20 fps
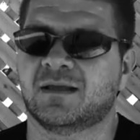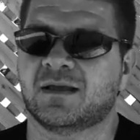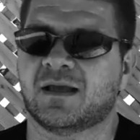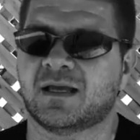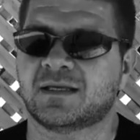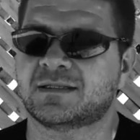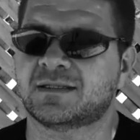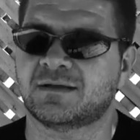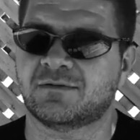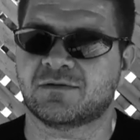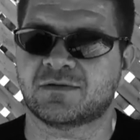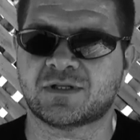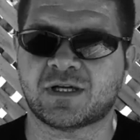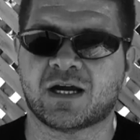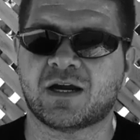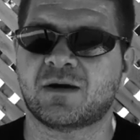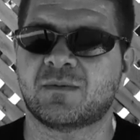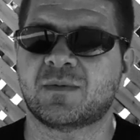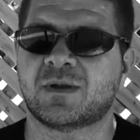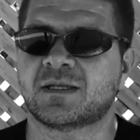I see
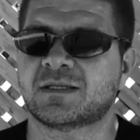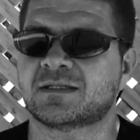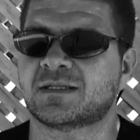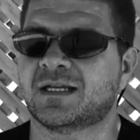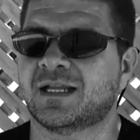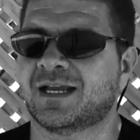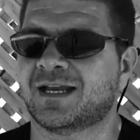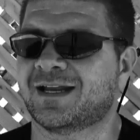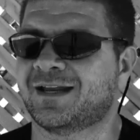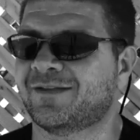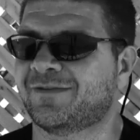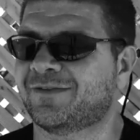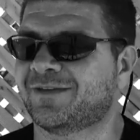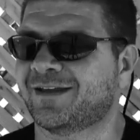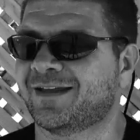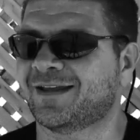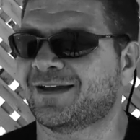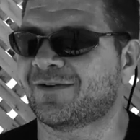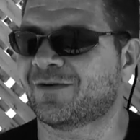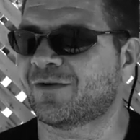retirement as a negative
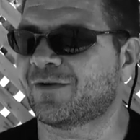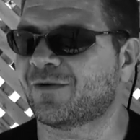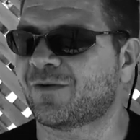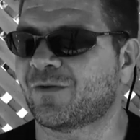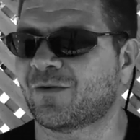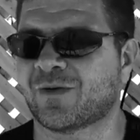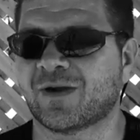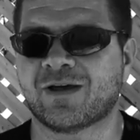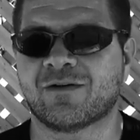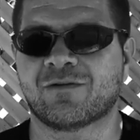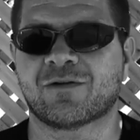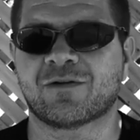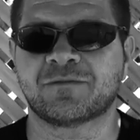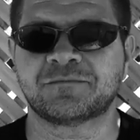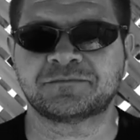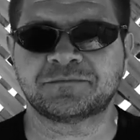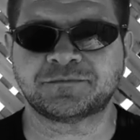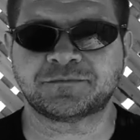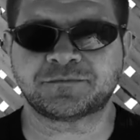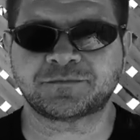thing or whatever.
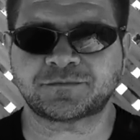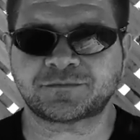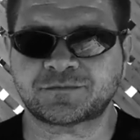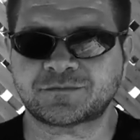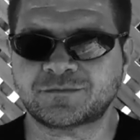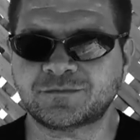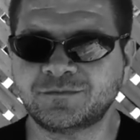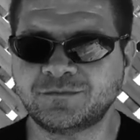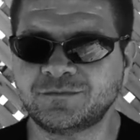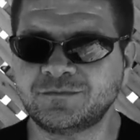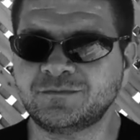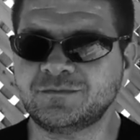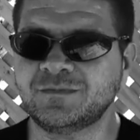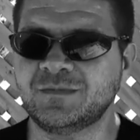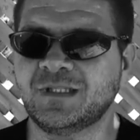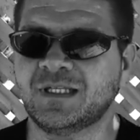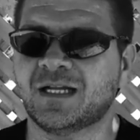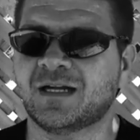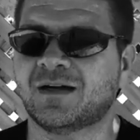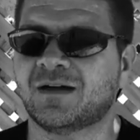
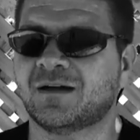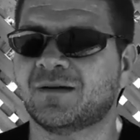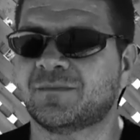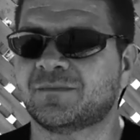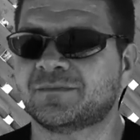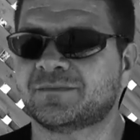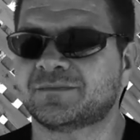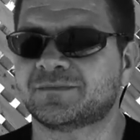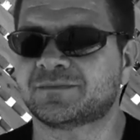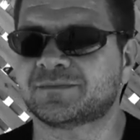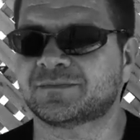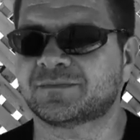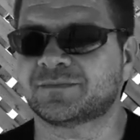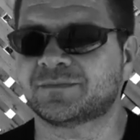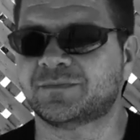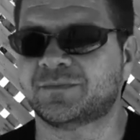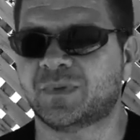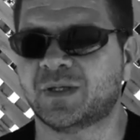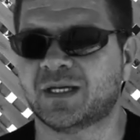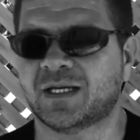
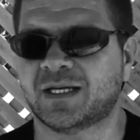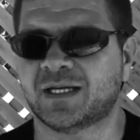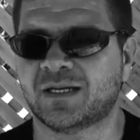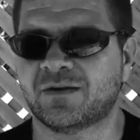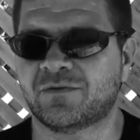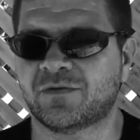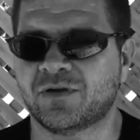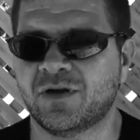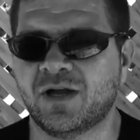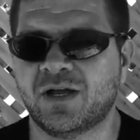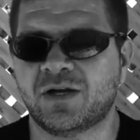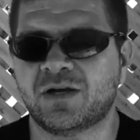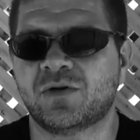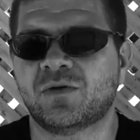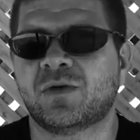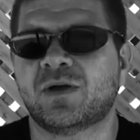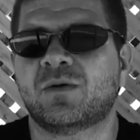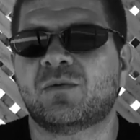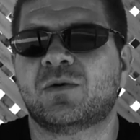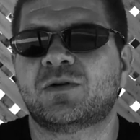But if you're not
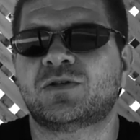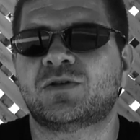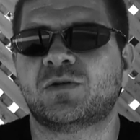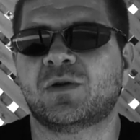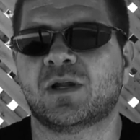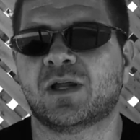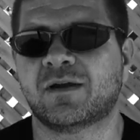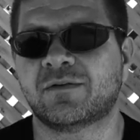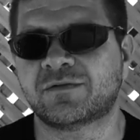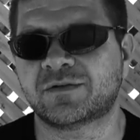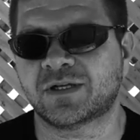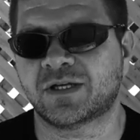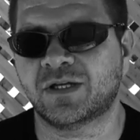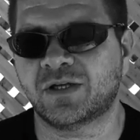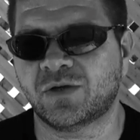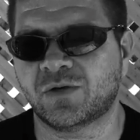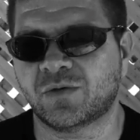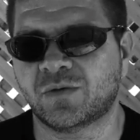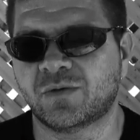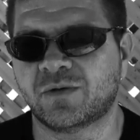doing what you love to
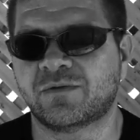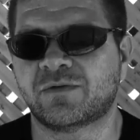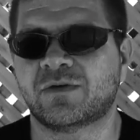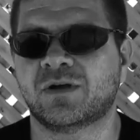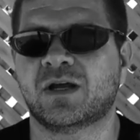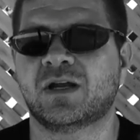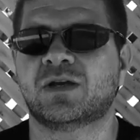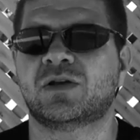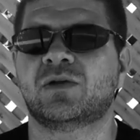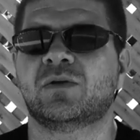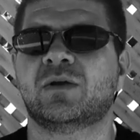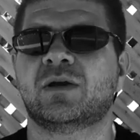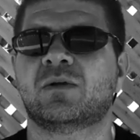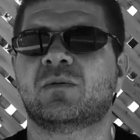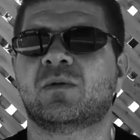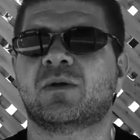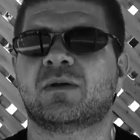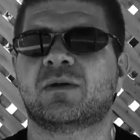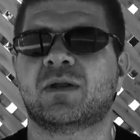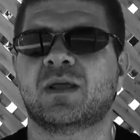do, if you're not
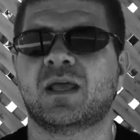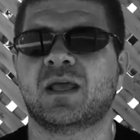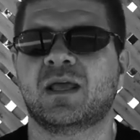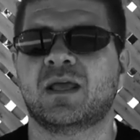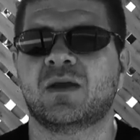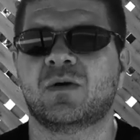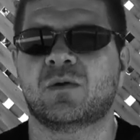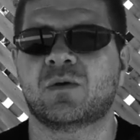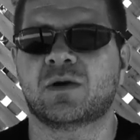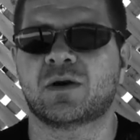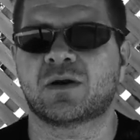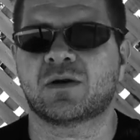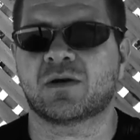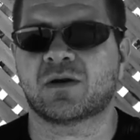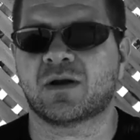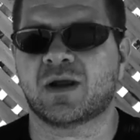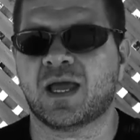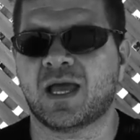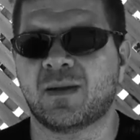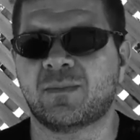doing what
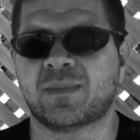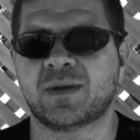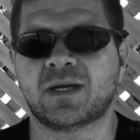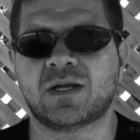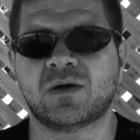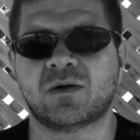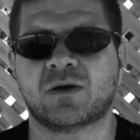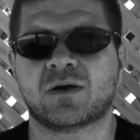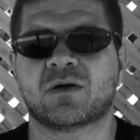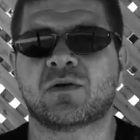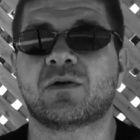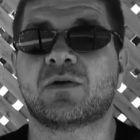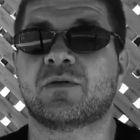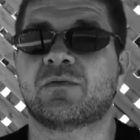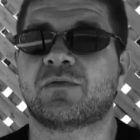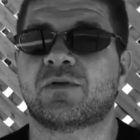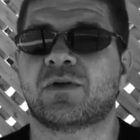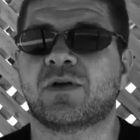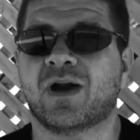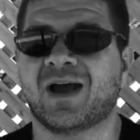you're happy doing, or
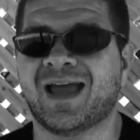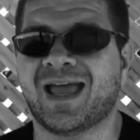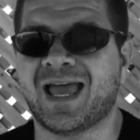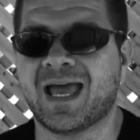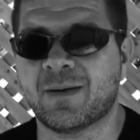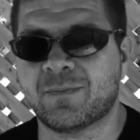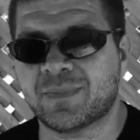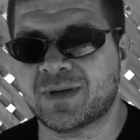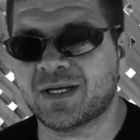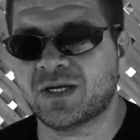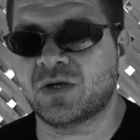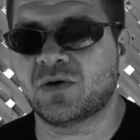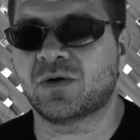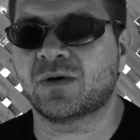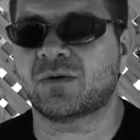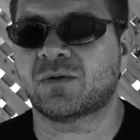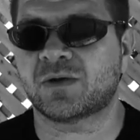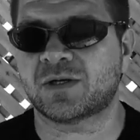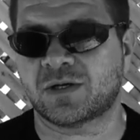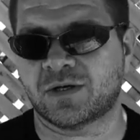if you're not happy
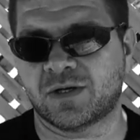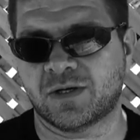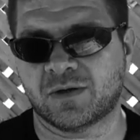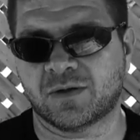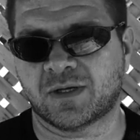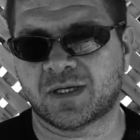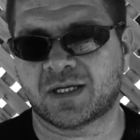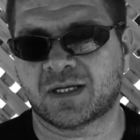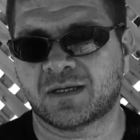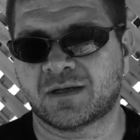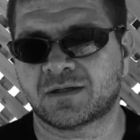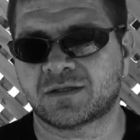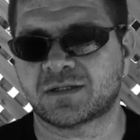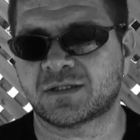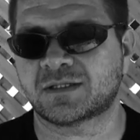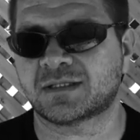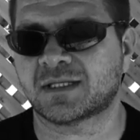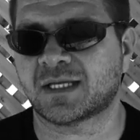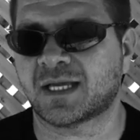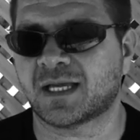doing what you're doing, I
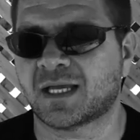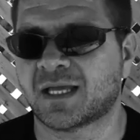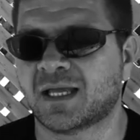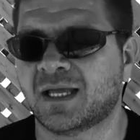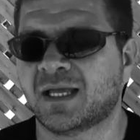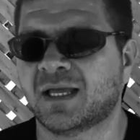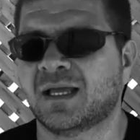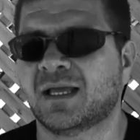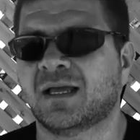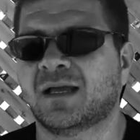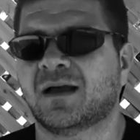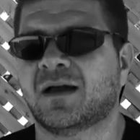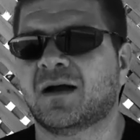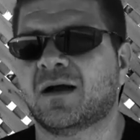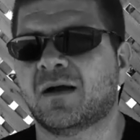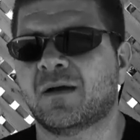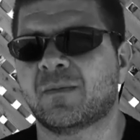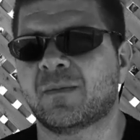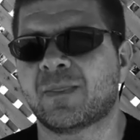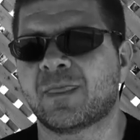should say,
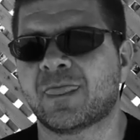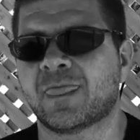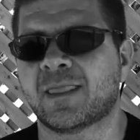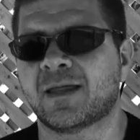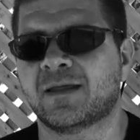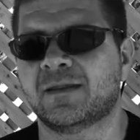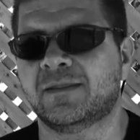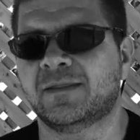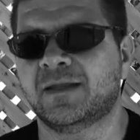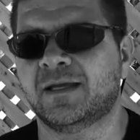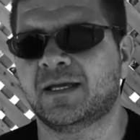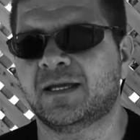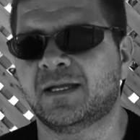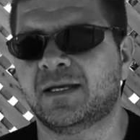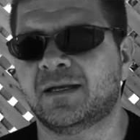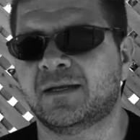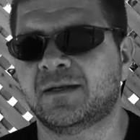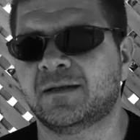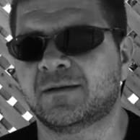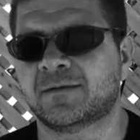
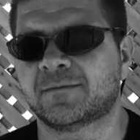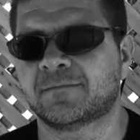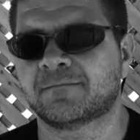then